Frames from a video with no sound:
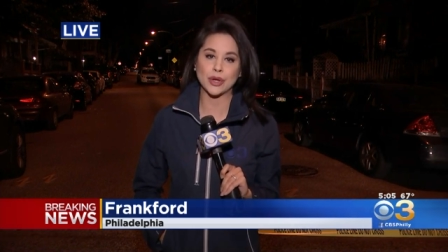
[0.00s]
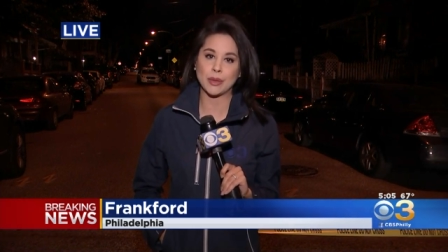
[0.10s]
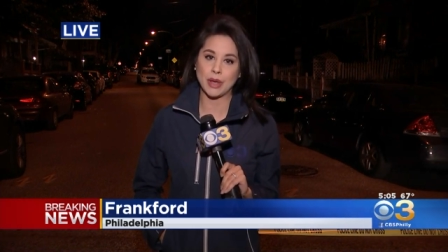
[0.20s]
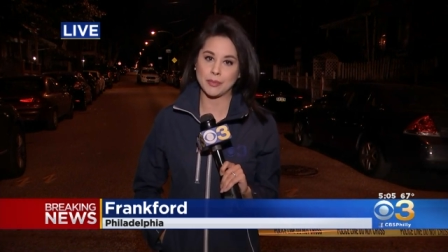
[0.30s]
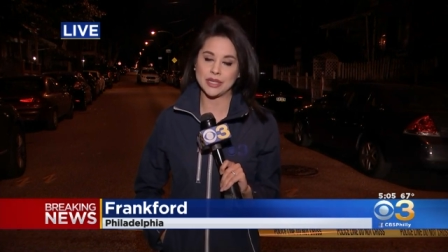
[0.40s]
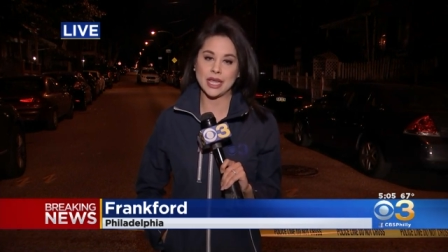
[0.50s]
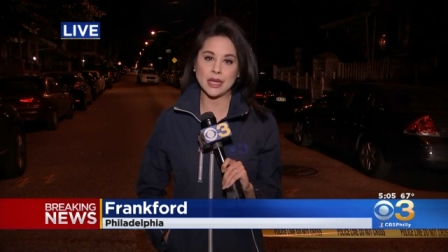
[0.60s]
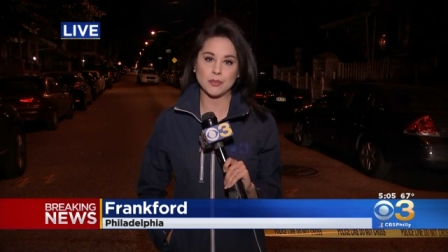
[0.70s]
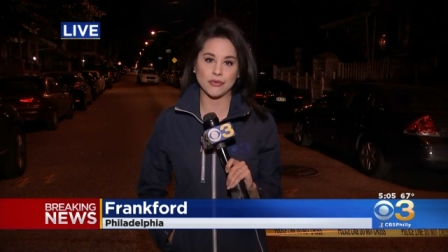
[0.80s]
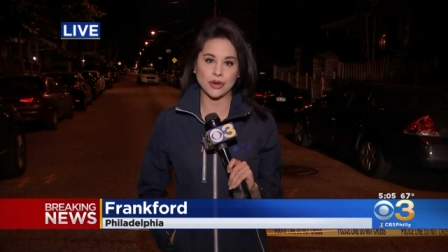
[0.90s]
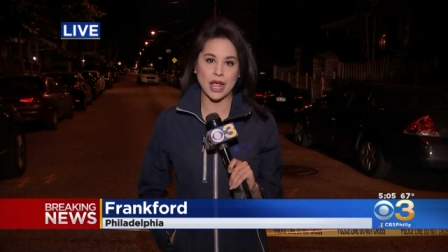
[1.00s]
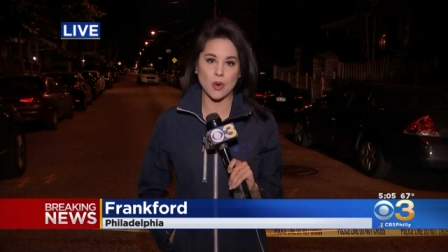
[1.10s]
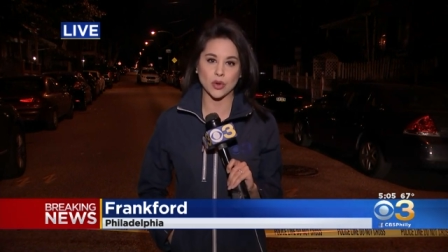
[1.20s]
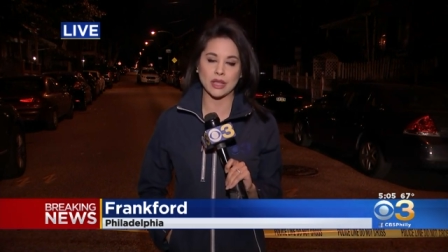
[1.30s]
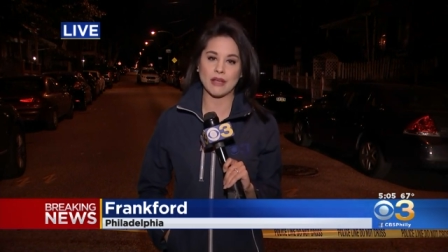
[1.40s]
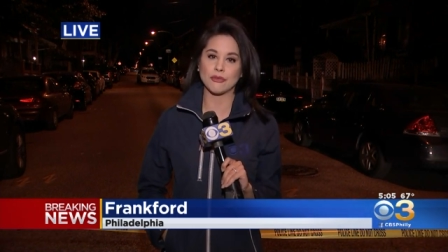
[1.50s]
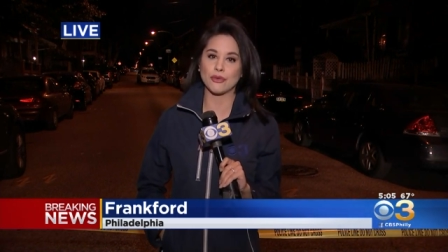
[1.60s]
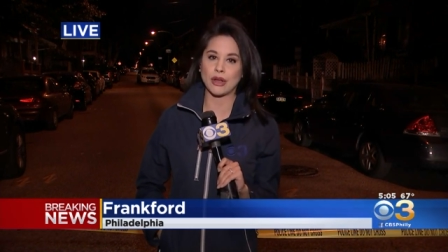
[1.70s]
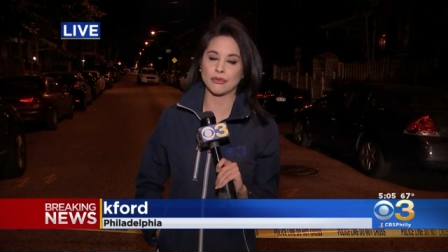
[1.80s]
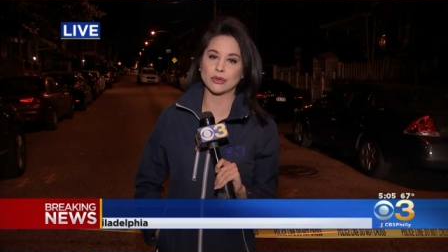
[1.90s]
We'll keep you up to date, but for now, we're live in
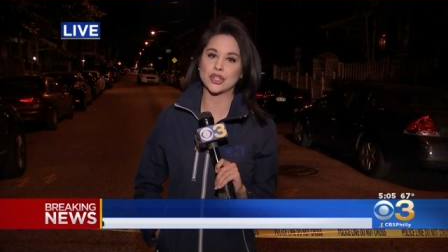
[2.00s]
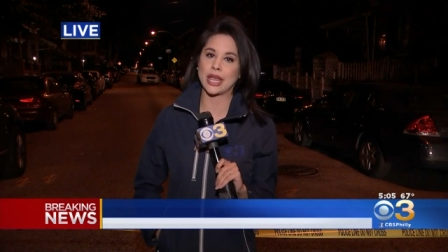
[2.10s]
Frankford.